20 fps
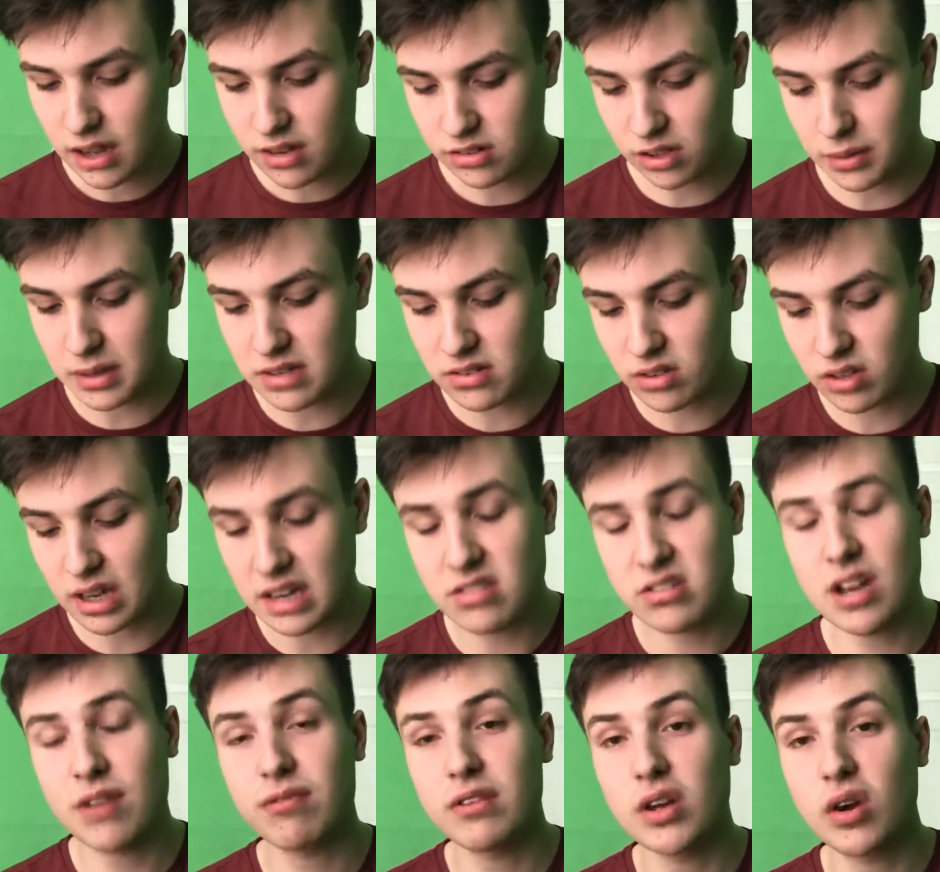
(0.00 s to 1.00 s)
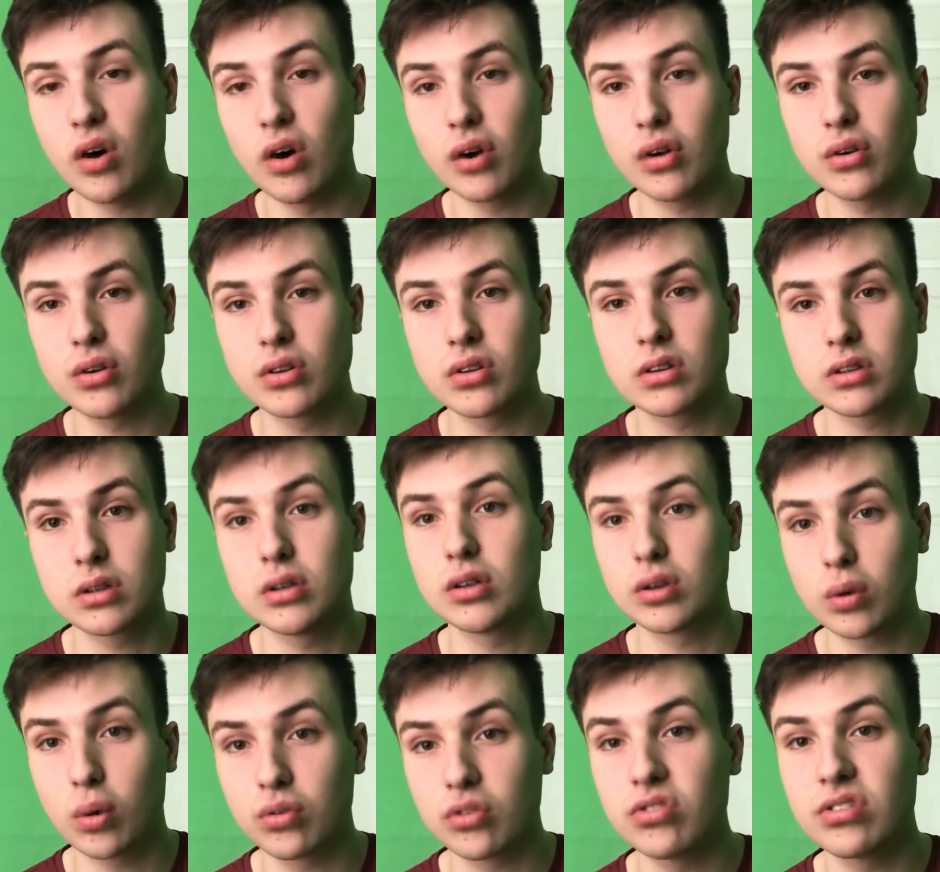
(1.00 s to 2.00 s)
So he's definitely got a
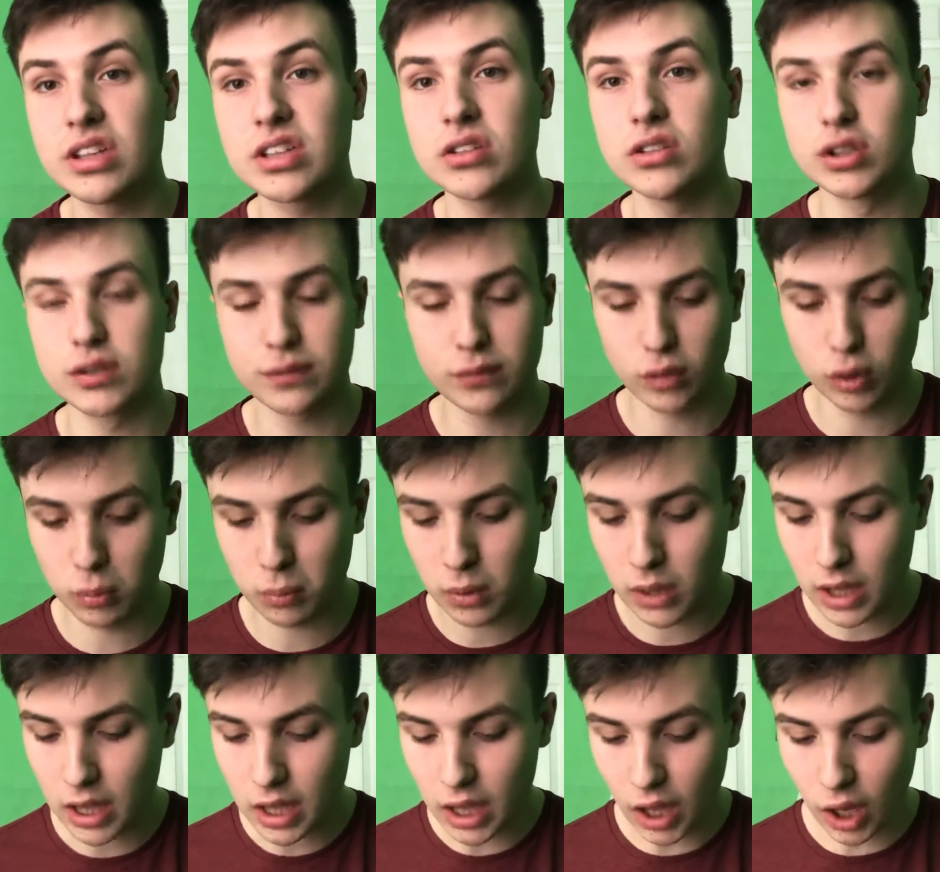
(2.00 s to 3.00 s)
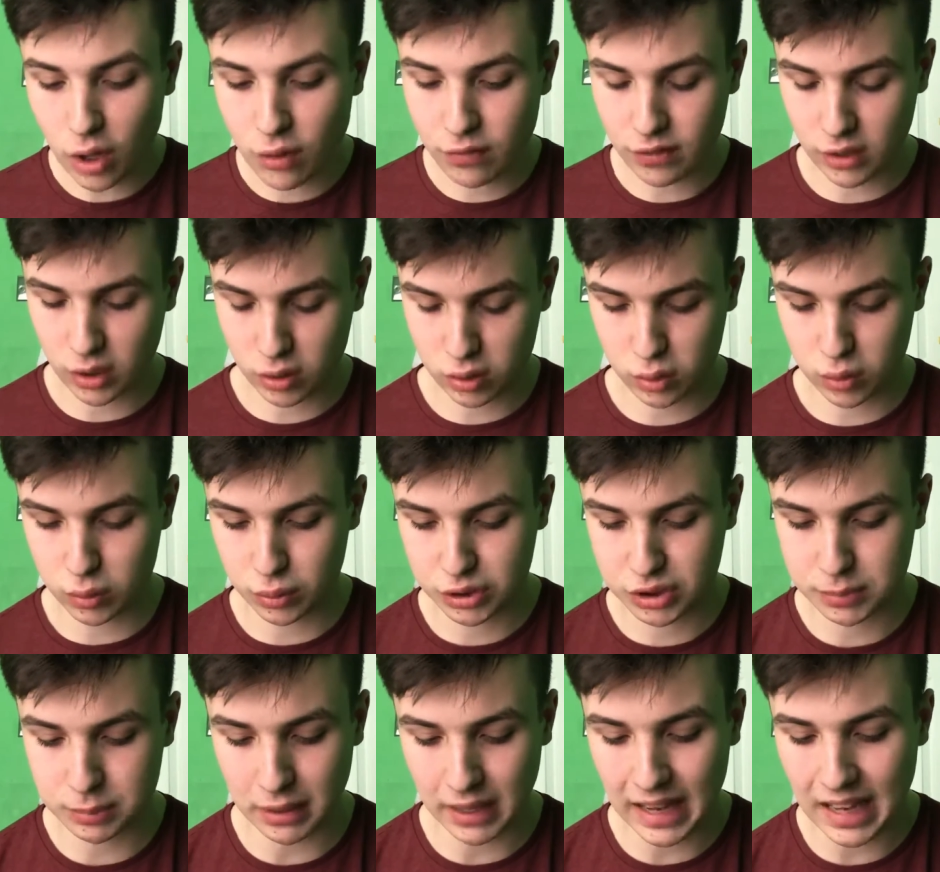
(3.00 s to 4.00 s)
good causing distance form over the
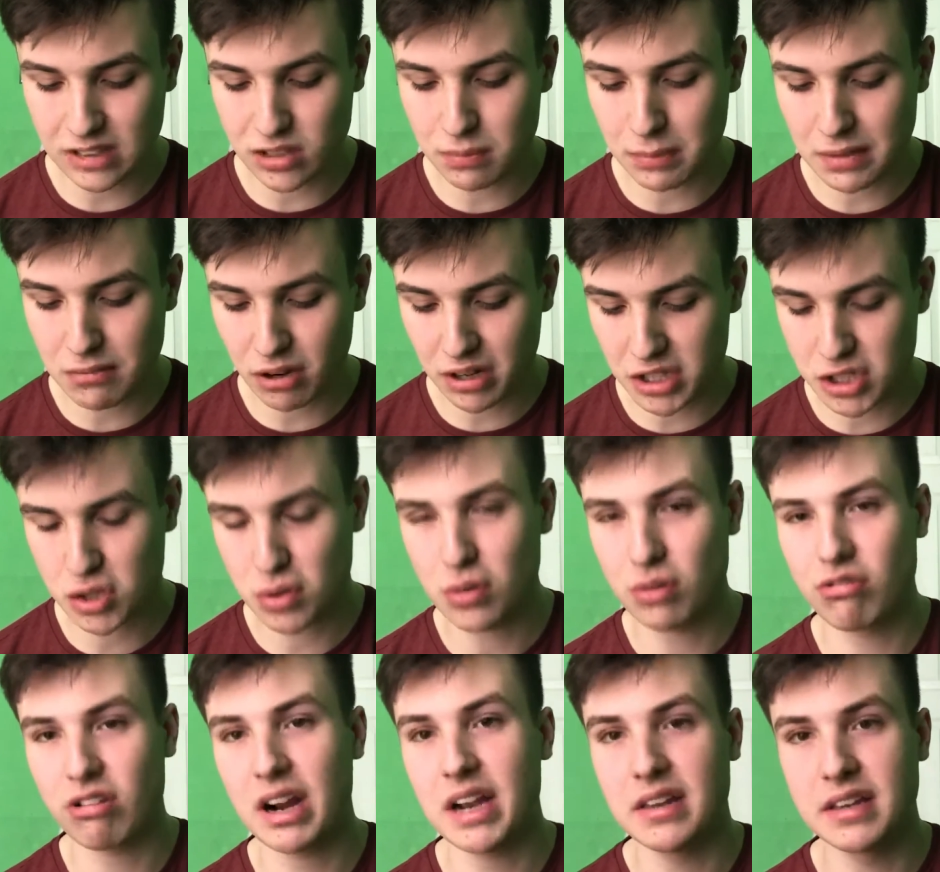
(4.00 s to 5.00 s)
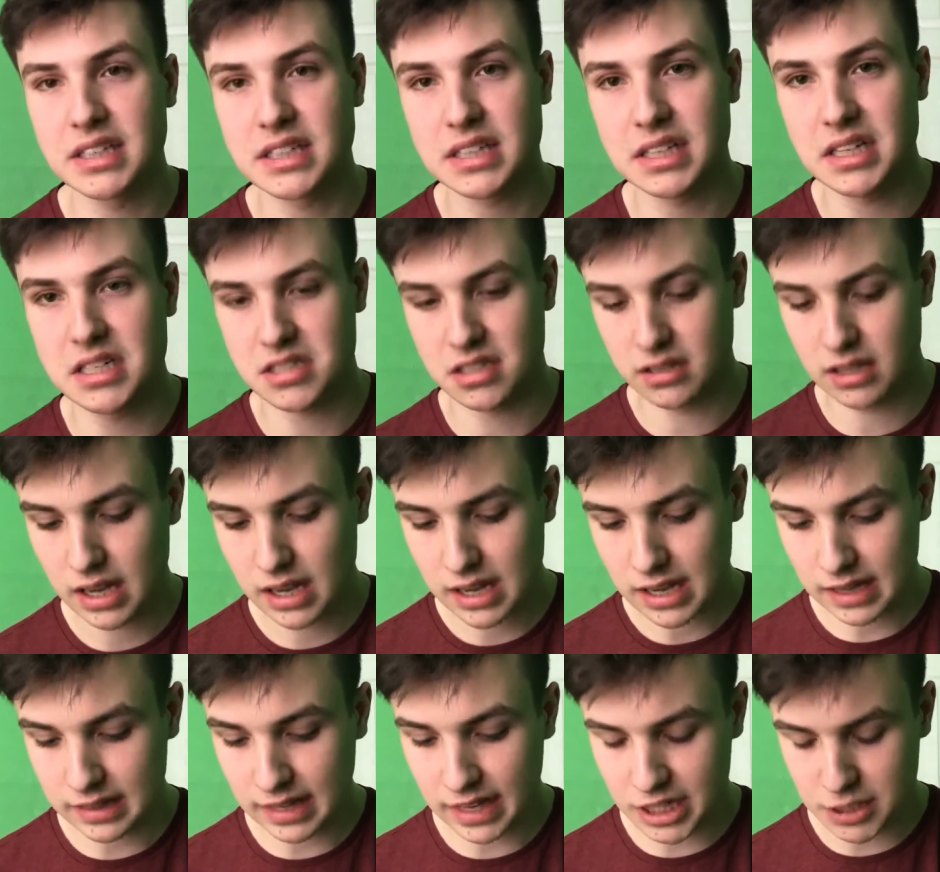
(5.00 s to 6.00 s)
course, but hasn't been running too great this season,
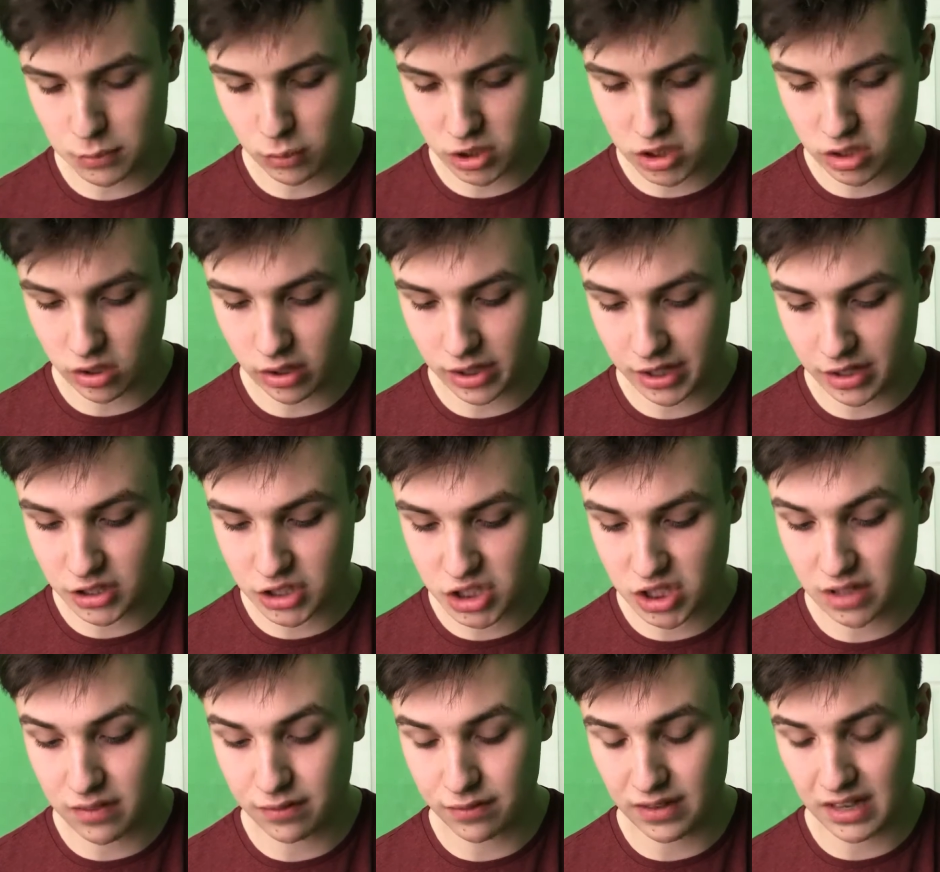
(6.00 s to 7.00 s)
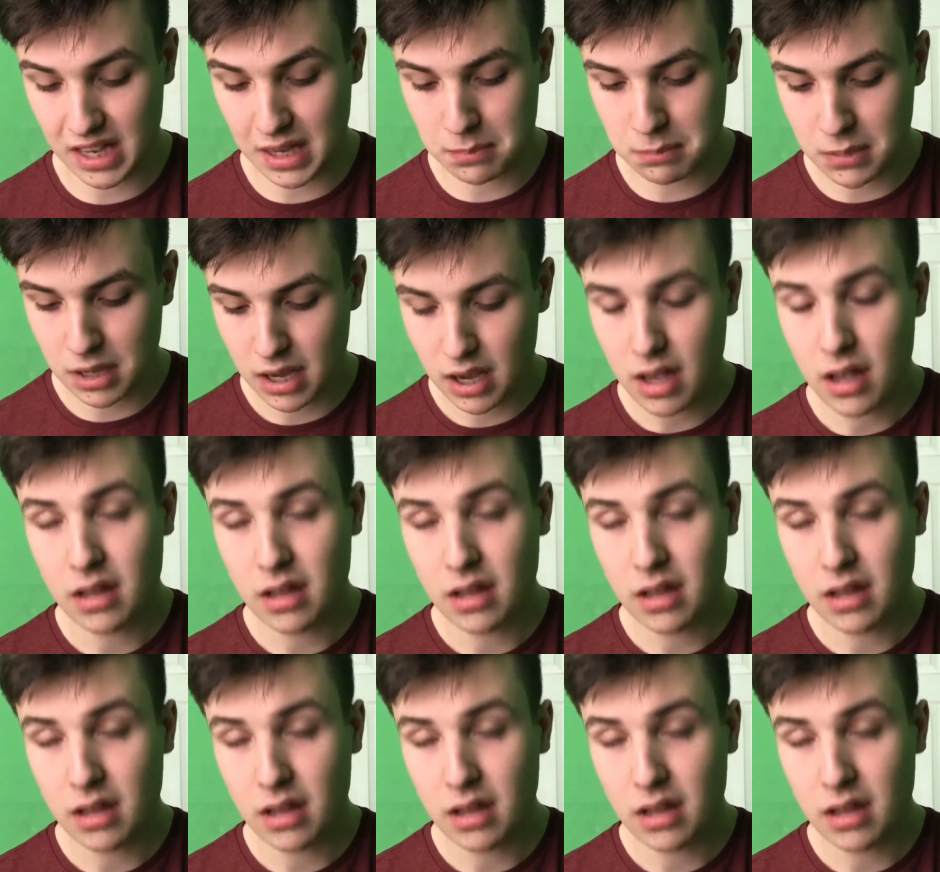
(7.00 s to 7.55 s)
and that is my slight concern for him.